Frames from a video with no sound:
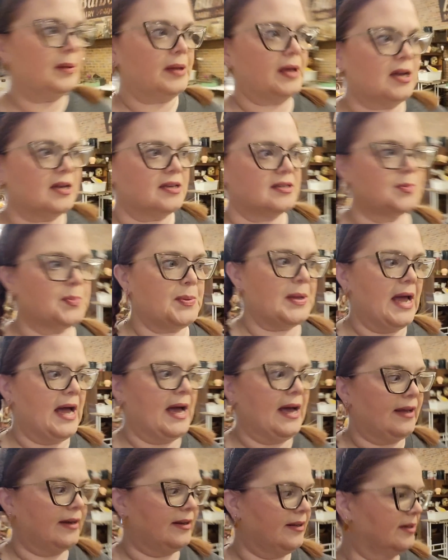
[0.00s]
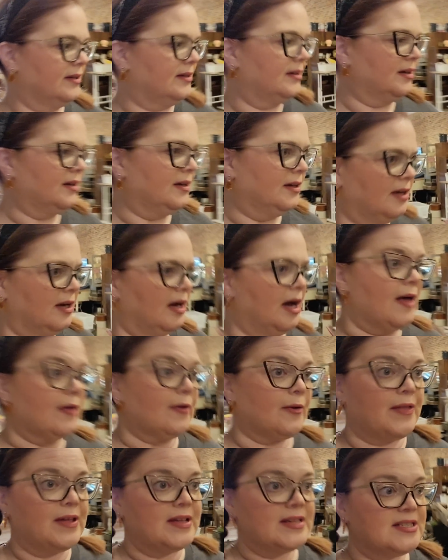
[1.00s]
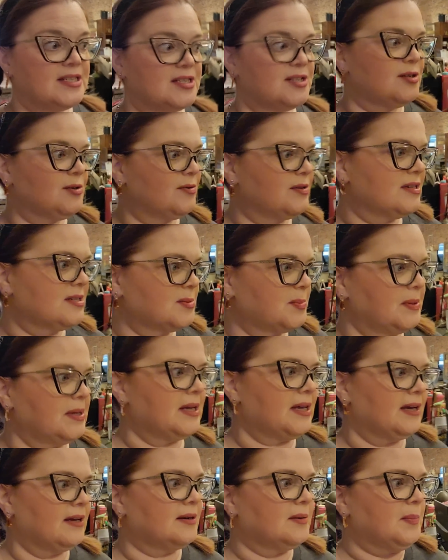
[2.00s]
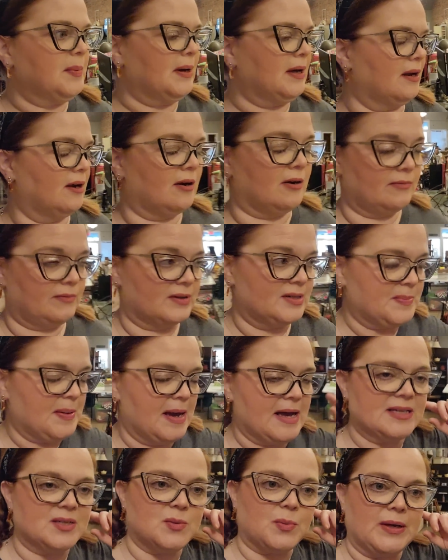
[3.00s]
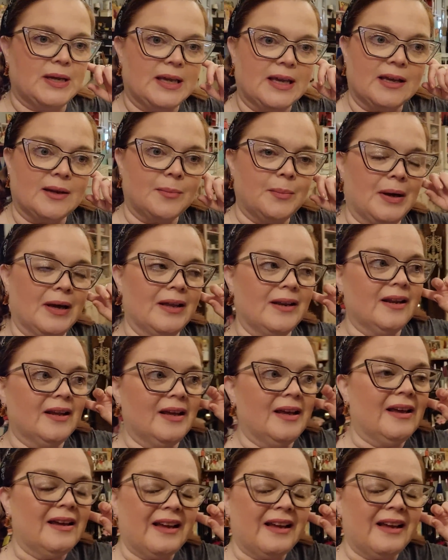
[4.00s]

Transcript: because we had other things to do this weekend, but or this past weekend, but